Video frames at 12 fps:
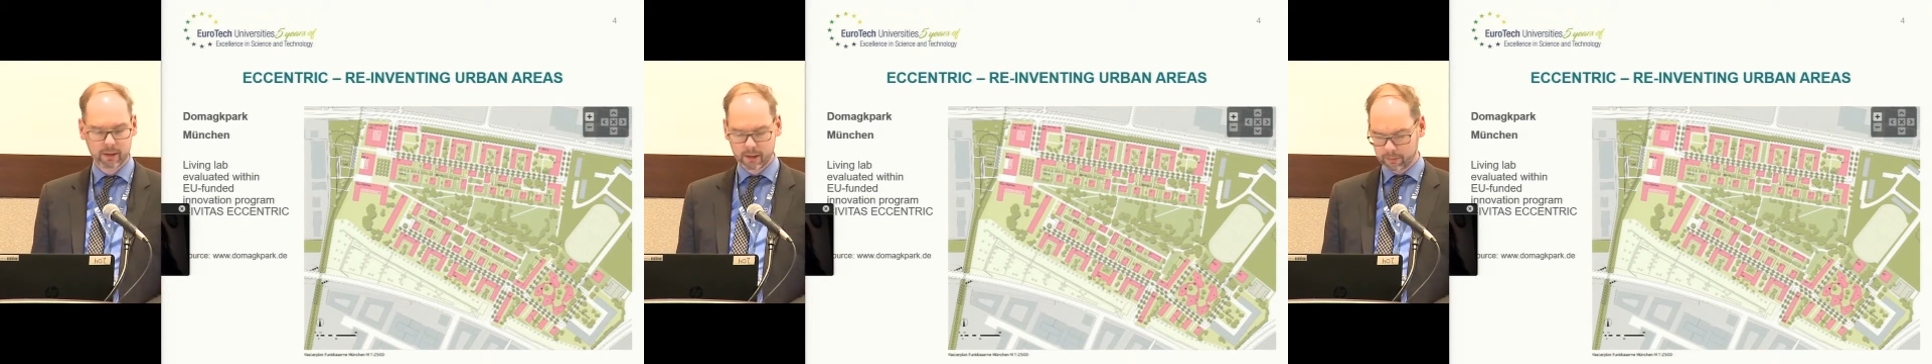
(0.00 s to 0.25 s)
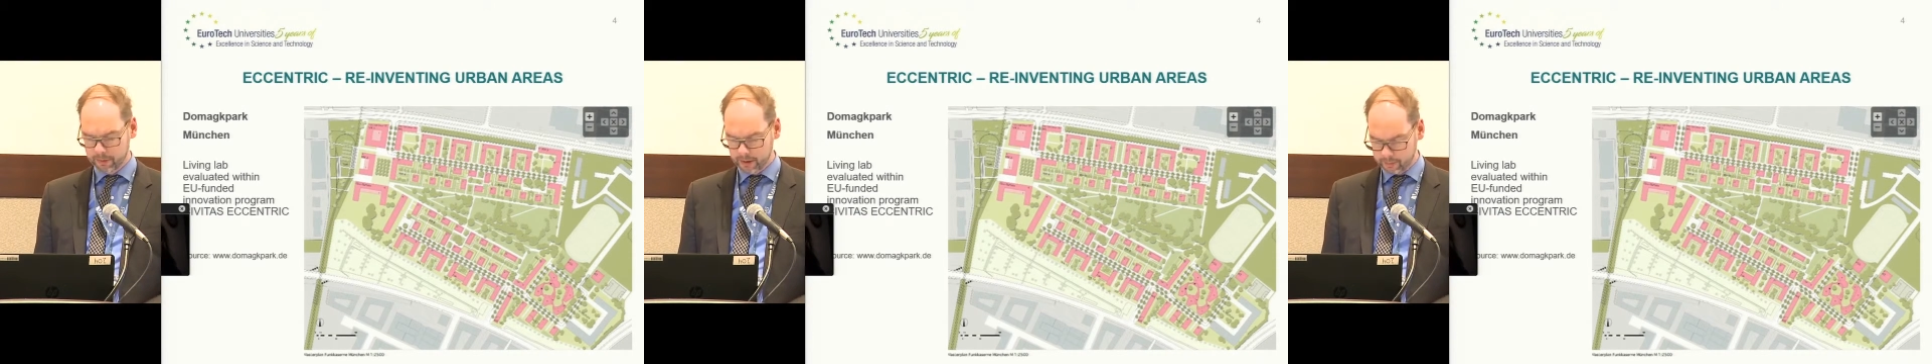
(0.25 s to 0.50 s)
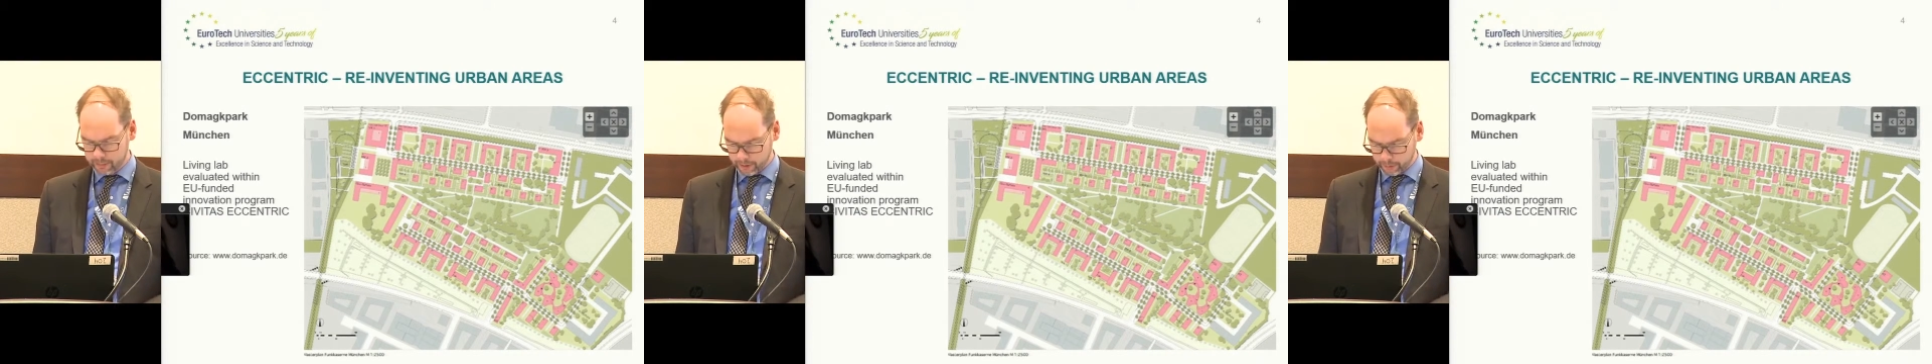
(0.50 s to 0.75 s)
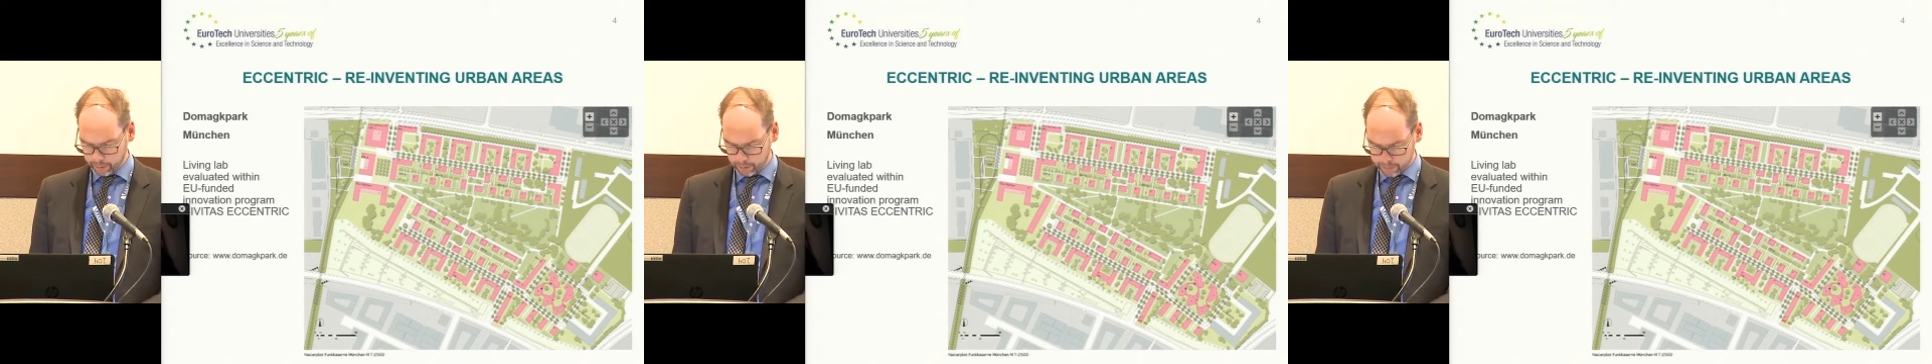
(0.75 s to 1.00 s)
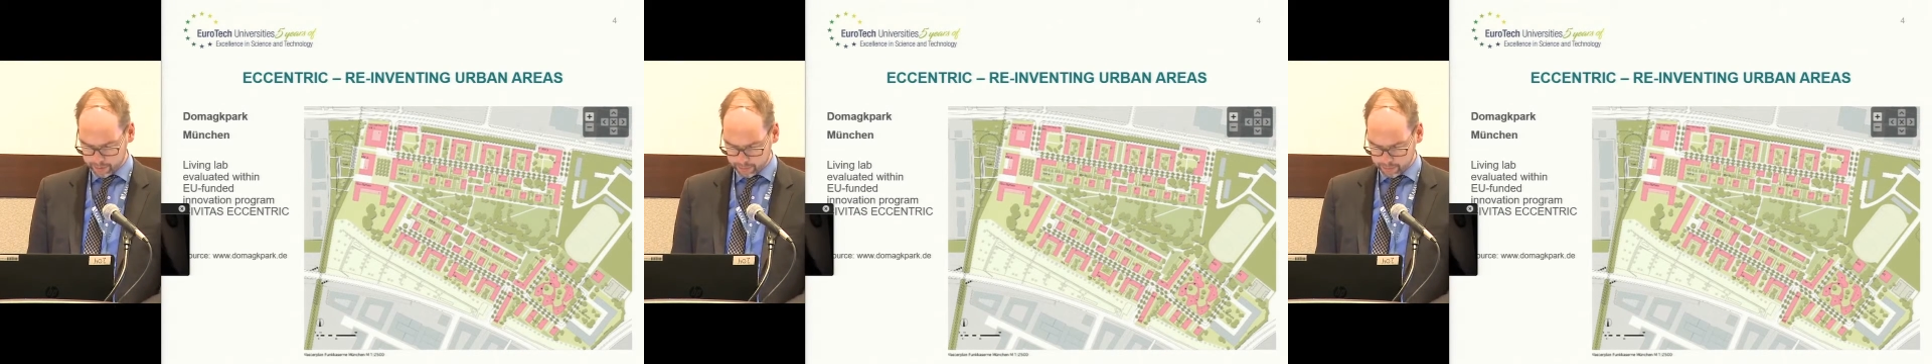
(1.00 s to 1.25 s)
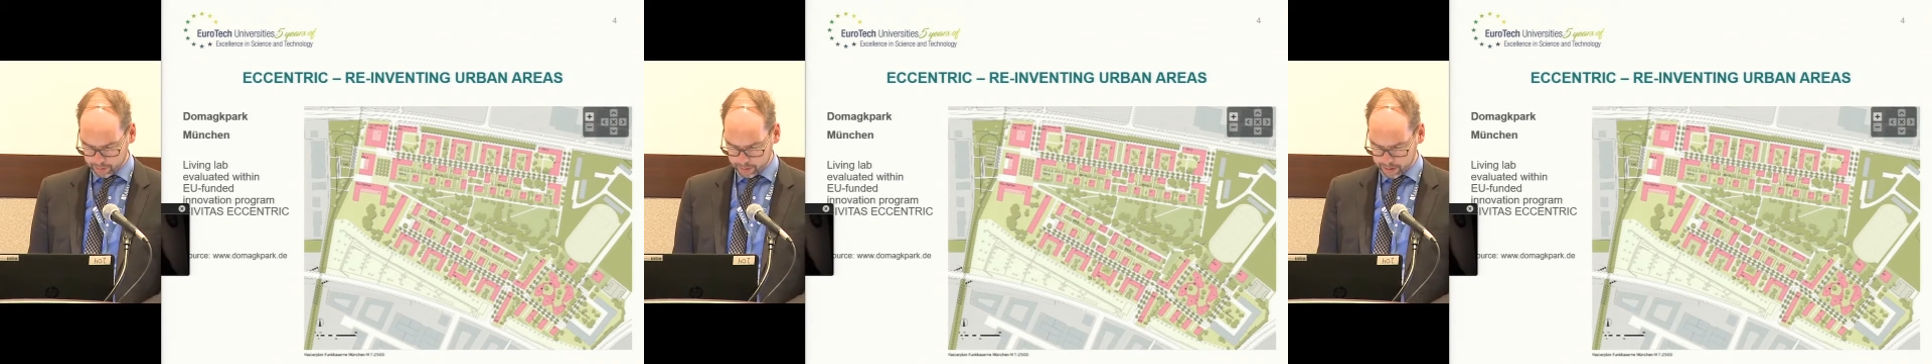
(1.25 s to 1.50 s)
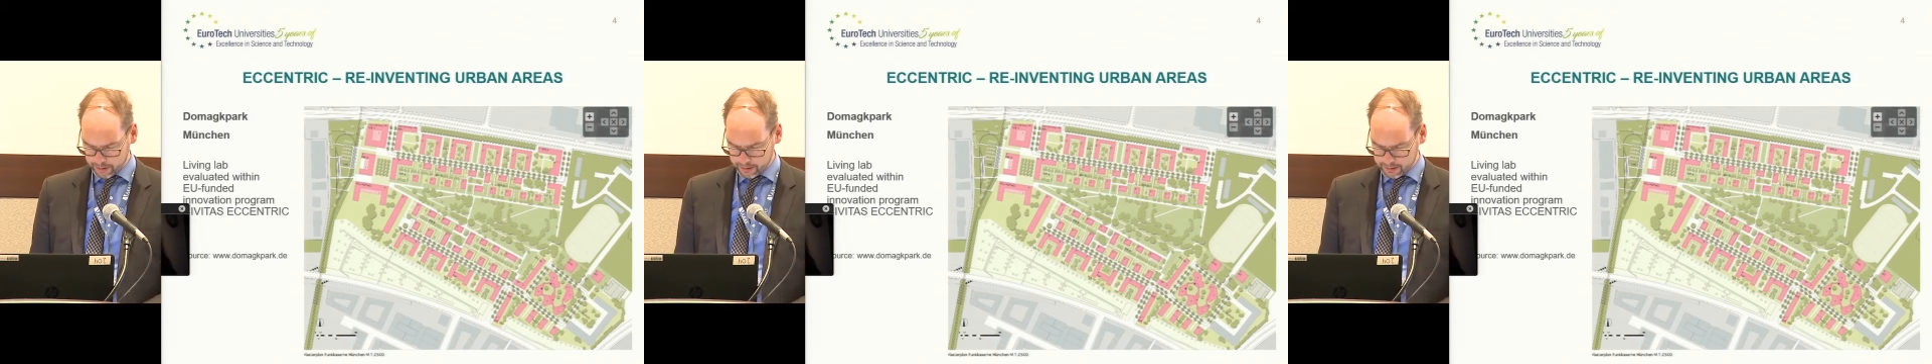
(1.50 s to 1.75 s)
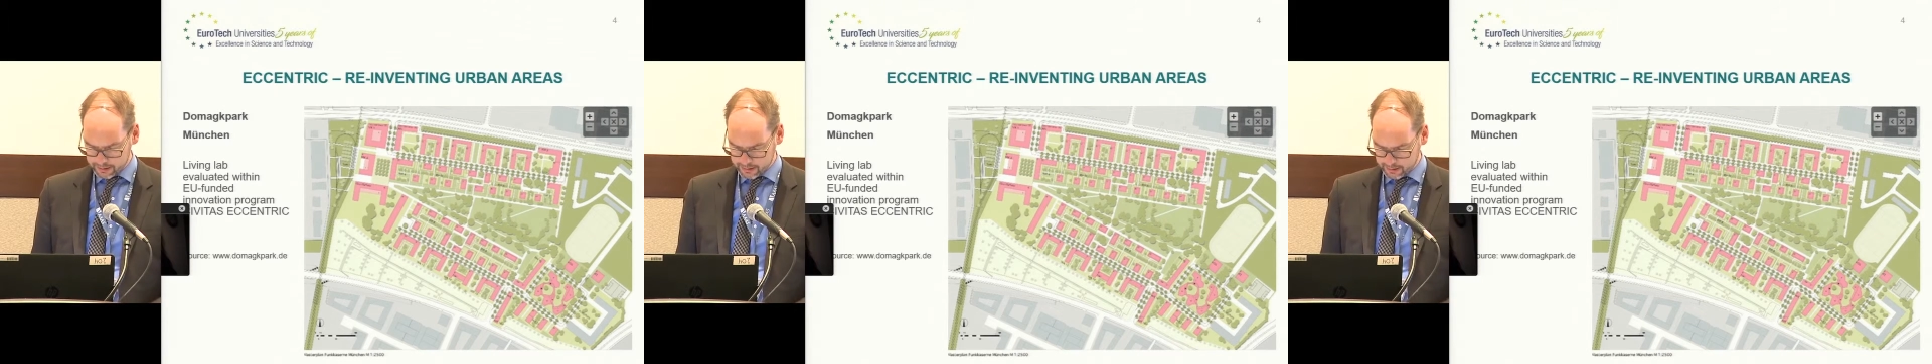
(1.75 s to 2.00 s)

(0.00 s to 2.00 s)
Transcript: but by urban projects